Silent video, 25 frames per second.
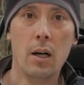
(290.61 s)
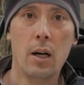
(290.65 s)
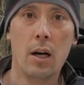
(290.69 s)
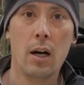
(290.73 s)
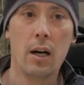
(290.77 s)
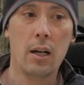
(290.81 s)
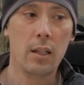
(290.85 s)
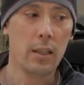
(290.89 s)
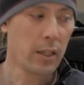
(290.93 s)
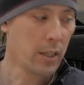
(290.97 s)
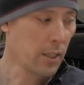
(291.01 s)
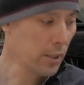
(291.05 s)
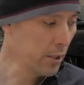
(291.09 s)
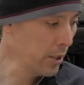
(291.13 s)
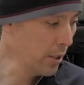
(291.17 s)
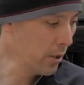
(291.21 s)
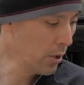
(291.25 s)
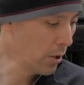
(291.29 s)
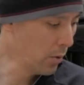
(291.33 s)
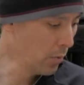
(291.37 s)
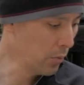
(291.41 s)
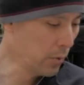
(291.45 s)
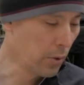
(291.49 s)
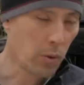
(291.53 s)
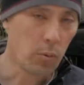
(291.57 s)
Like I said,
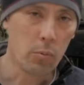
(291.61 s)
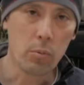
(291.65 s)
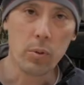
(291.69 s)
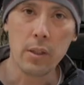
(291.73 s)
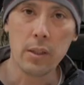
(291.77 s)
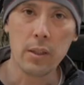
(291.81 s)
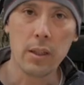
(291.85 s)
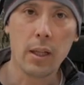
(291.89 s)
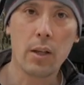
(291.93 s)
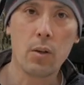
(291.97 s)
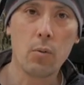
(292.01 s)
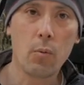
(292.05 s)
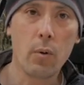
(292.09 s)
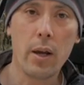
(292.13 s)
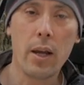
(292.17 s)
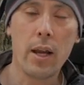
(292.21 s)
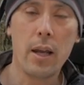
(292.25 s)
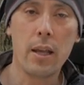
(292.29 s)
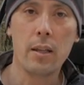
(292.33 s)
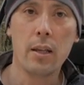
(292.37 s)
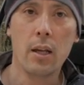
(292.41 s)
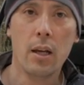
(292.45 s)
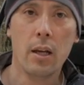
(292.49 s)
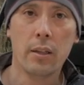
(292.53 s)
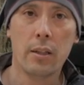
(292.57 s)
they're really
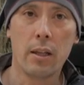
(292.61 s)
lightweight.